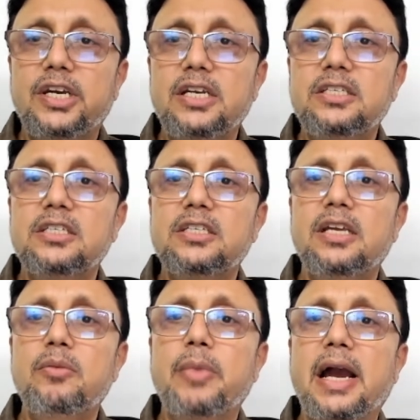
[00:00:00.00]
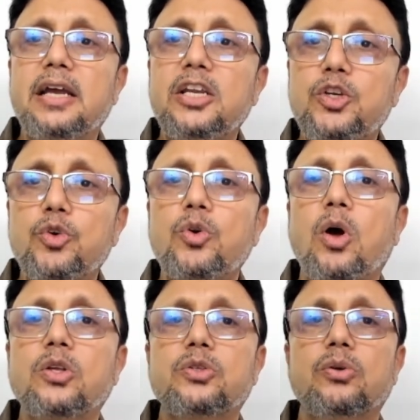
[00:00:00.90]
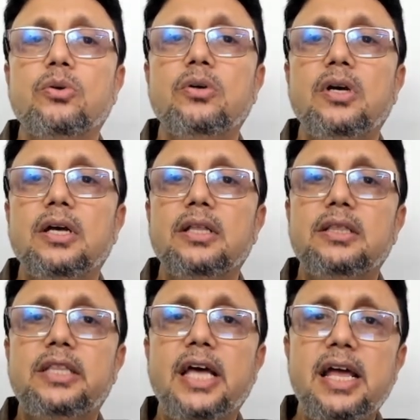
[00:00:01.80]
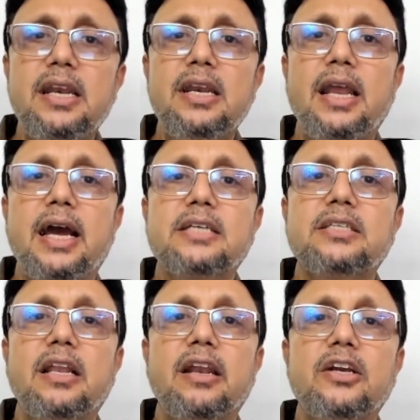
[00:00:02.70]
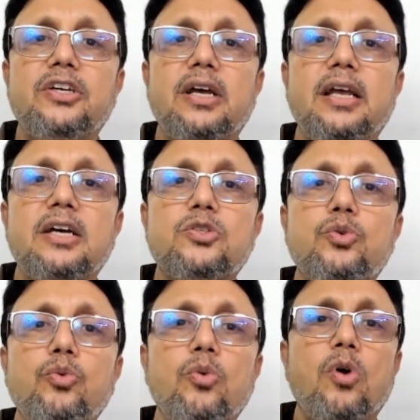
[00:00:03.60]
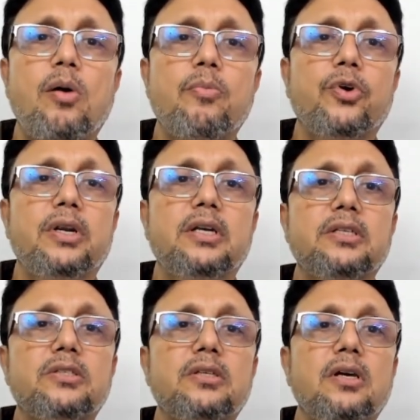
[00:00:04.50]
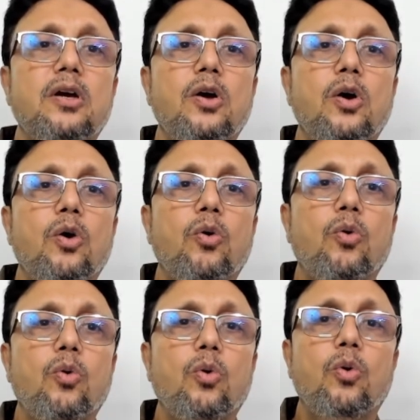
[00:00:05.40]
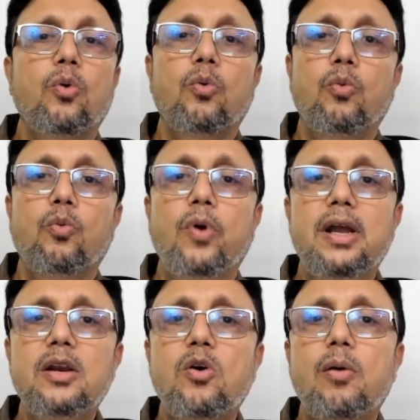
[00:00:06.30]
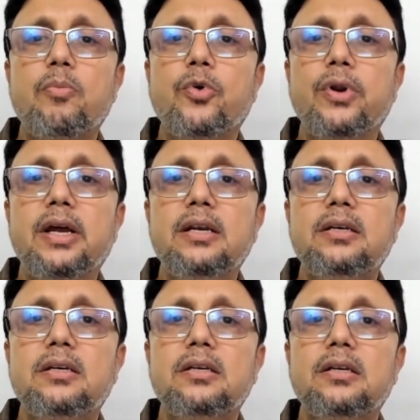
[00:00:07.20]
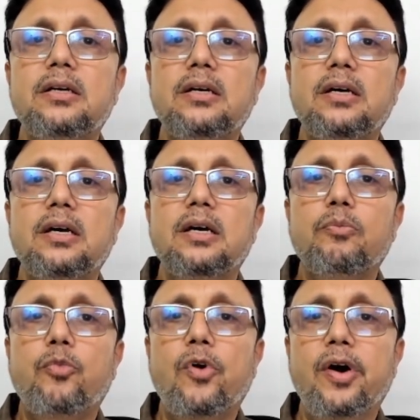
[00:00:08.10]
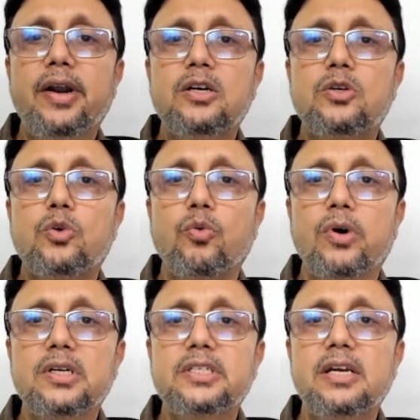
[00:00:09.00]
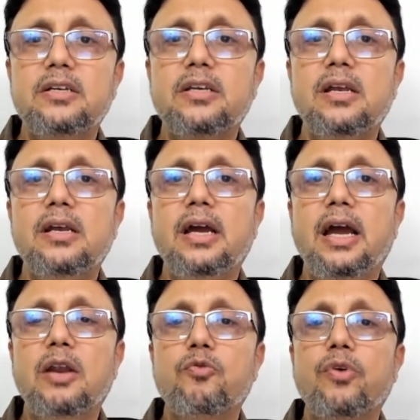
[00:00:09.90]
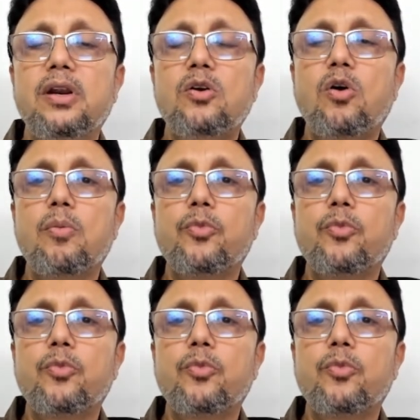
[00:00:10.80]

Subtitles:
changes in magnitude also, then acceleration has two components. One component point towards center and one